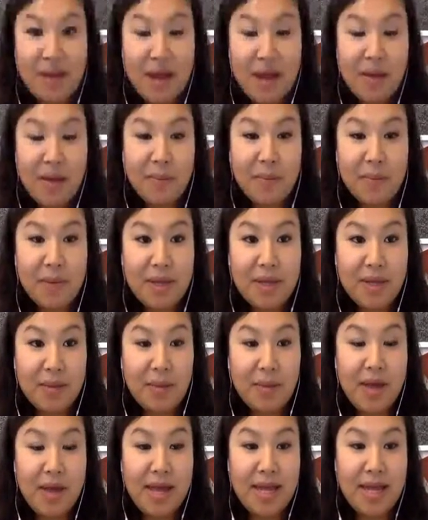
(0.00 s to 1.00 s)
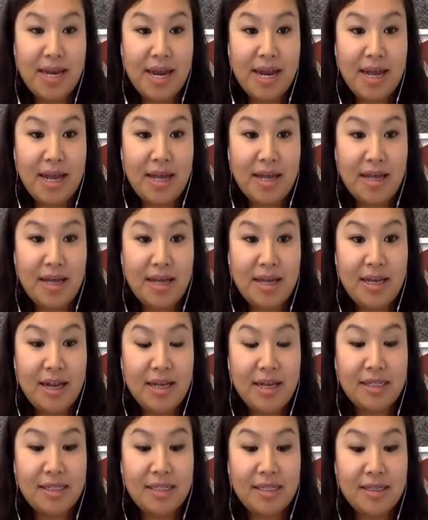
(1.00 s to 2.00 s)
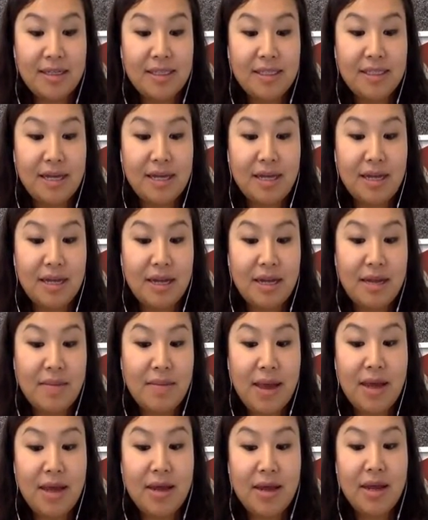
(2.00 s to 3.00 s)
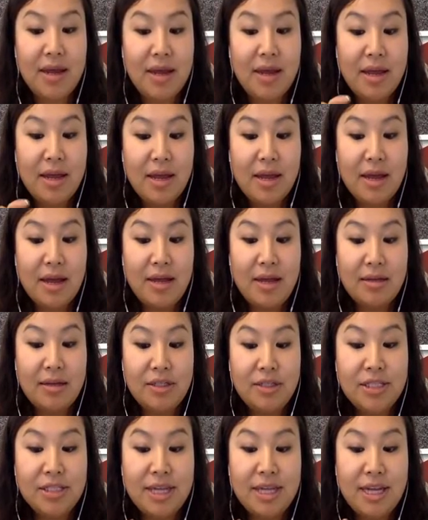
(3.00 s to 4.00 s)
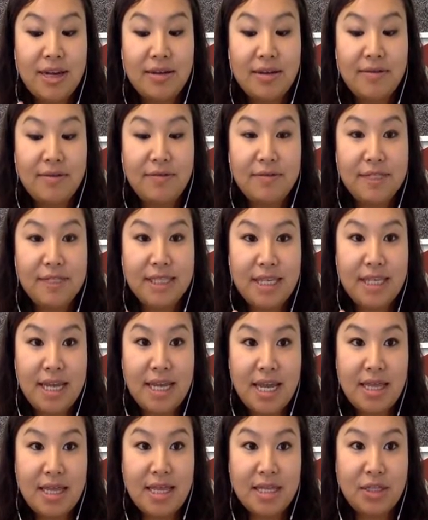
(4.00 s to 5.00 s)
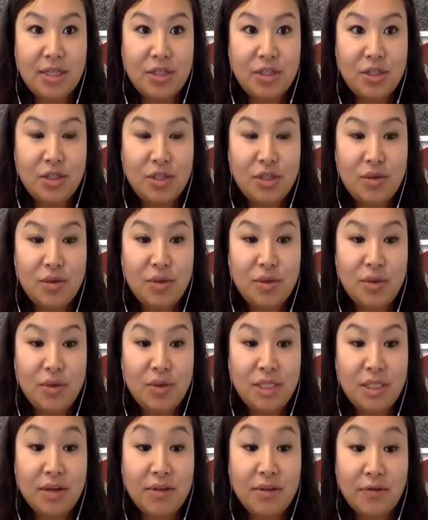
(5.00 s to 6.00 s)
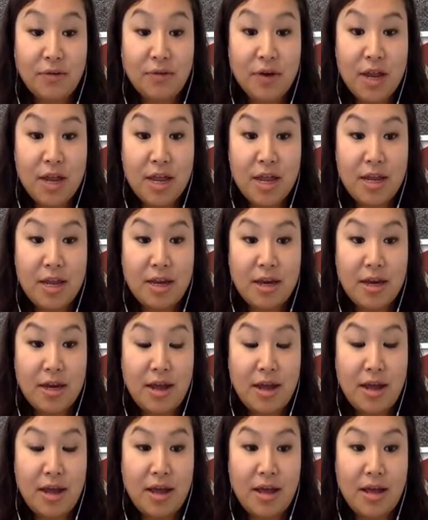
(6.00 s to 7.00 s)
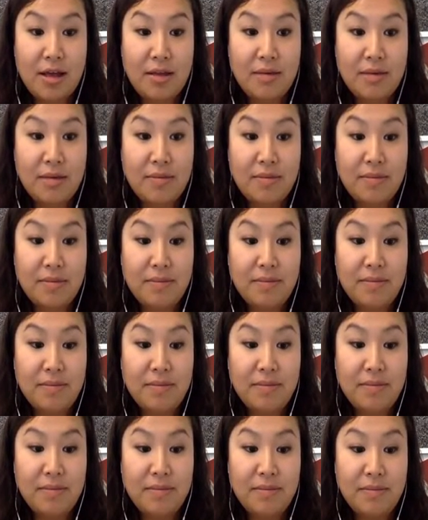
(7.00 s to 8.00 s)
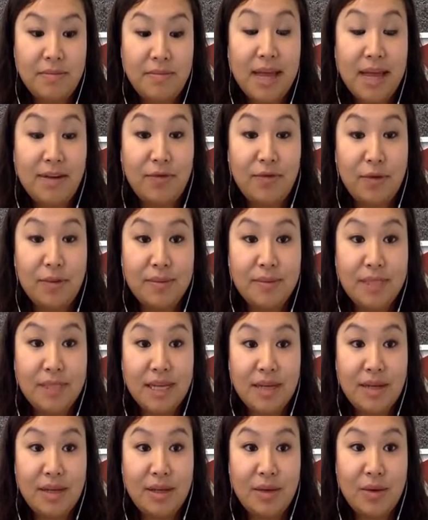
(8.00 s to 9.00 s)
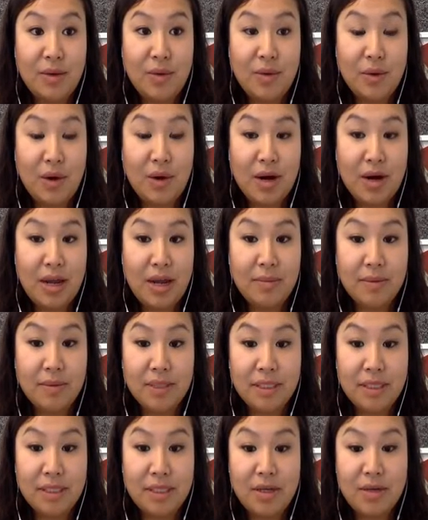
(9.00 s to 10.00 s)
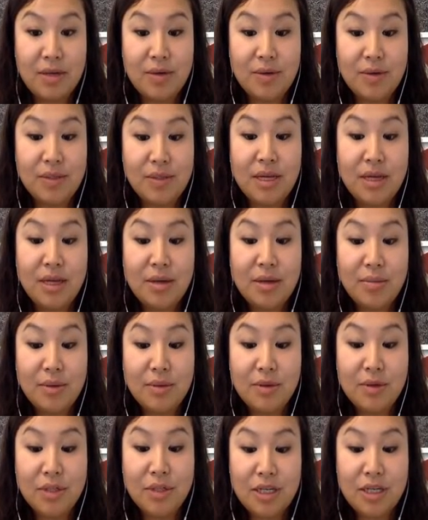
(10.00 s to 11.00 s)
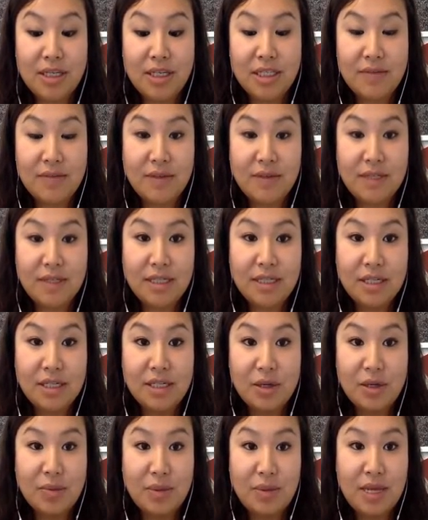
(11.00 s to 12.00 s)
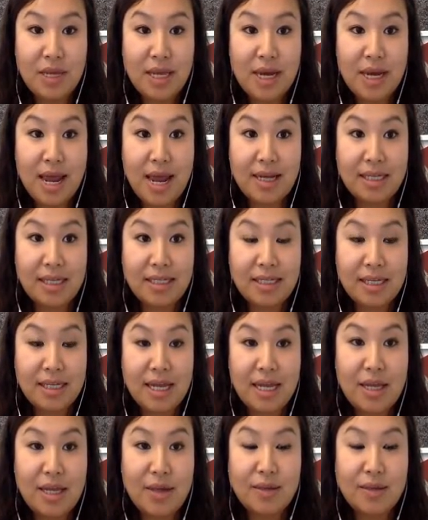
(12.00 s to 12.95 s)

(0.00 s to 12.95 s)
up with what Nelson is talking about, just kind of seeing the two different platforms that you are able to use, BlueJeans versus Adobe Connect. Like you